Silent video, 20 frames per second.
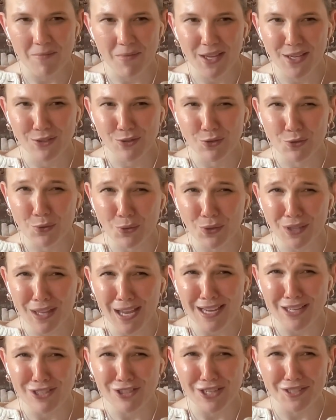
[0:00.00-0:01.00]
because
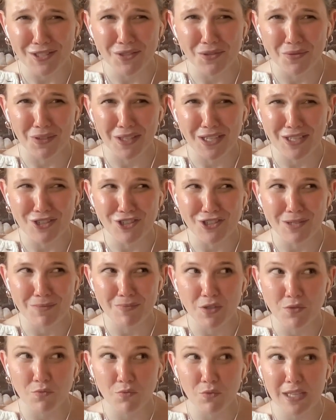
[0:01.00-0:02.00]
Lorelai and Jason's relationship
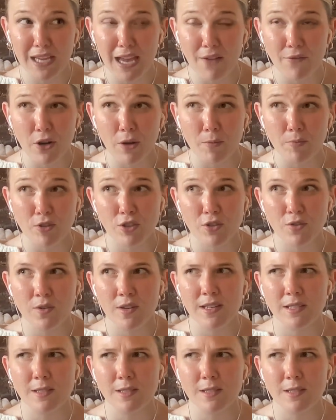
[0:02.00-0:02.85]
didn't really have an opportunity,